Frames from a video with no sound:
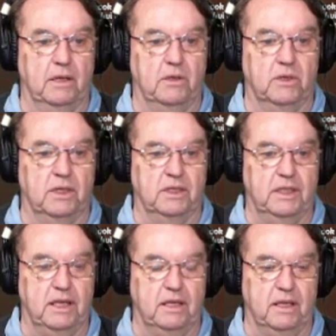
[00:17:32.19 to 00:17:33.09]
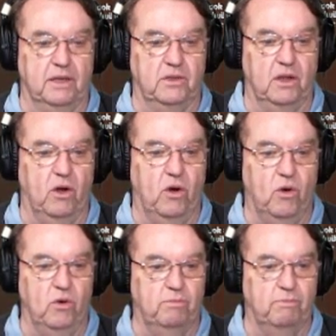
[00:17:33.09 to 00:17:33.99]
You can see there's a
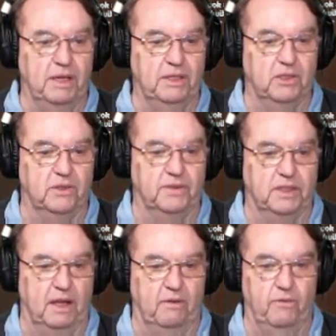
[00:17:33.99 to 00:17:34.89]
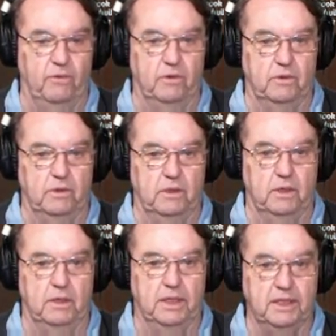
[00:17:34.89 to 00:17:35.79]
whole bunch of stuff.
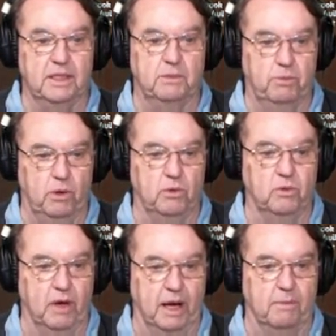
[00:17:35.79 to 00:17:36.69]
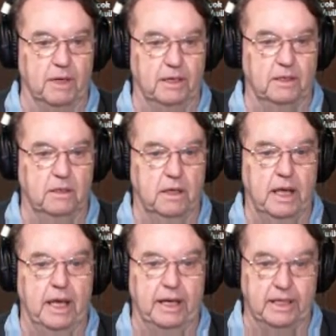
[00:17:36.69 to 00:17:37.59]
This is programming,
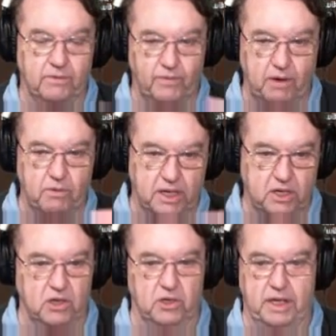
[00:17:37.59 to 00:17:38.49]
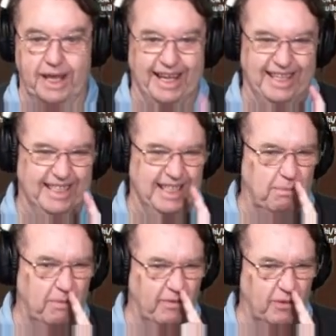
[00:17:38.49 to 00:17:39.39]
and it's very good,
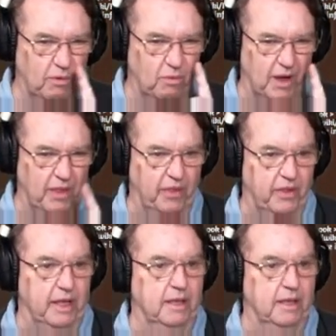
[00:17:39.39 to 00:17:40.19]
except for one thing.